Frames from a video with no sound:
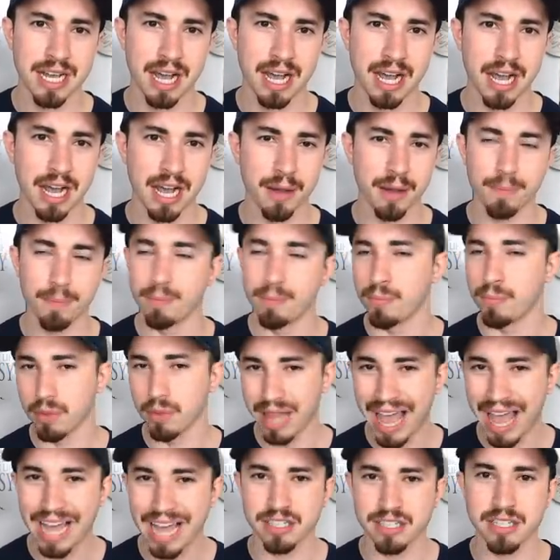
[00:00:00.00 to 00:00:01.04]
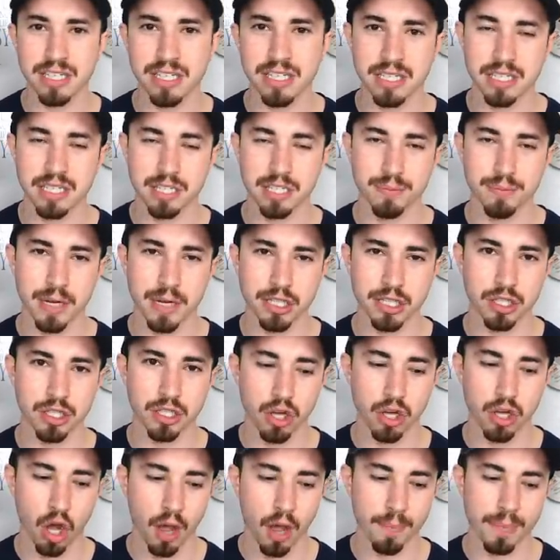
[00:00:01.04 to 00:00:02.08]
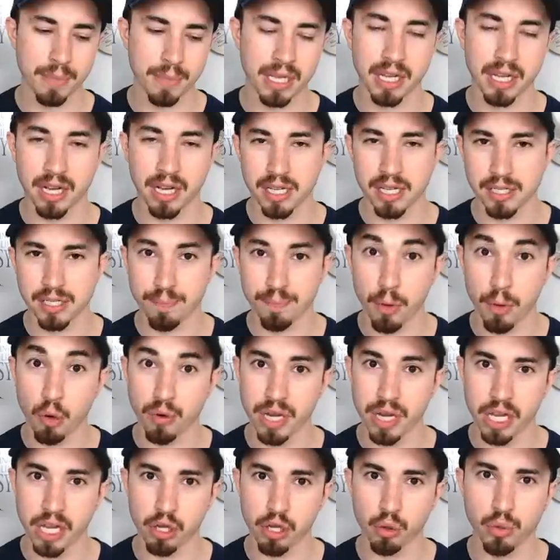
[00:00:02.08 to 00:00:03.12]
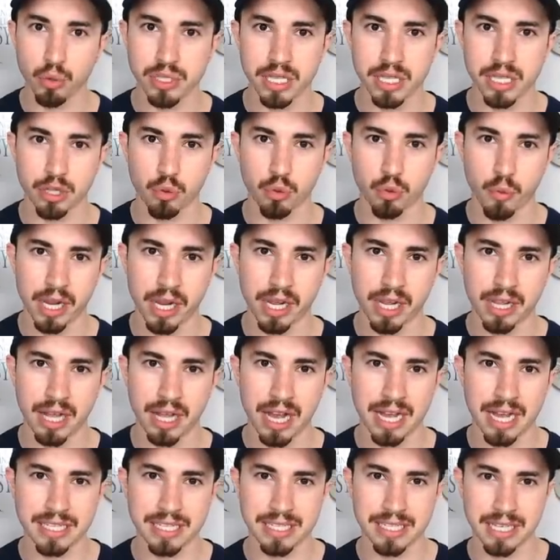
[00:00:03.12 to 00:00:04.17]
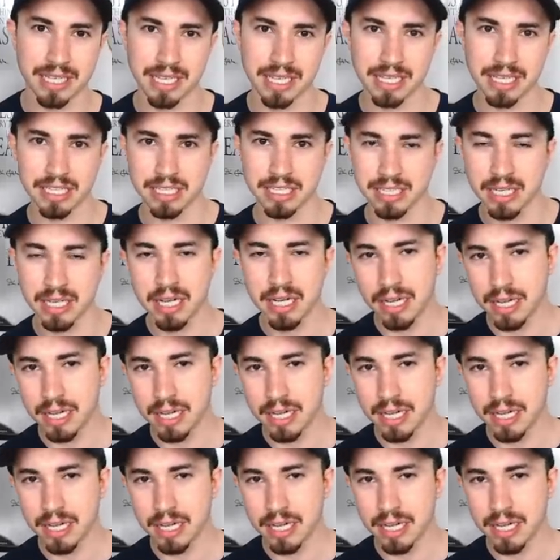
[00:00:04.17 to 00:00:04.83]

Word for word: Uh, last season, especially not because Bo Nickal was at the weight class and he just